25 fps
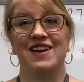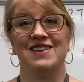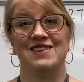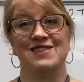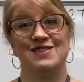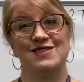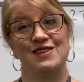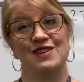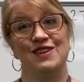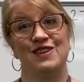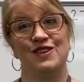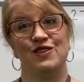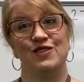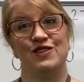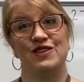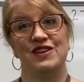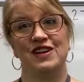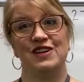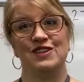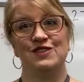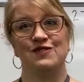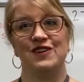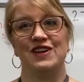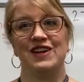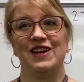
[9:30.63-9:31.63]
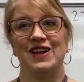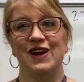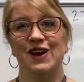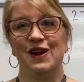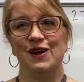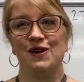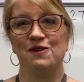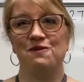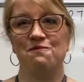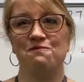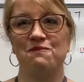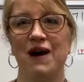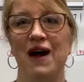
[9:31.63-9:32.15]
See you on the next
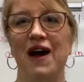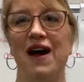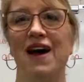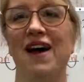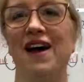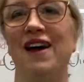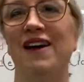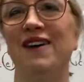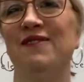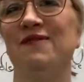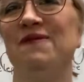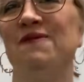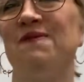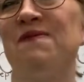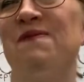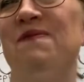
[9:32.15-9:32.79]
video. Bye.